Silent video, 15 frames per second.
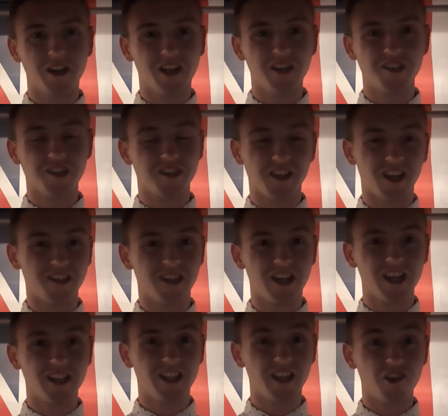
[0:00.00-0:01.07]
as I said,
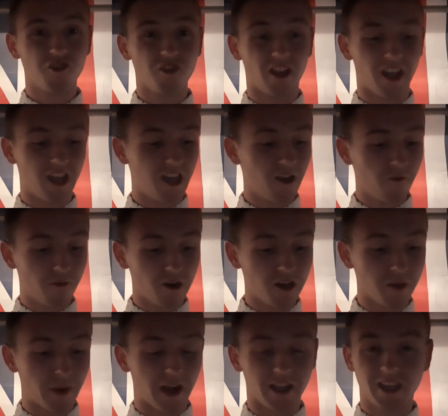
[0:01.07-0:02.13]
literally, a friend
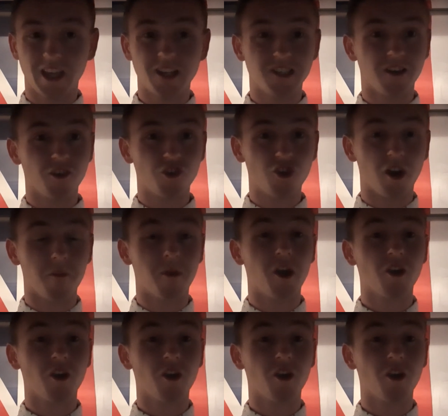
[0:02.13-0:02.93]
of mine kicked out of shop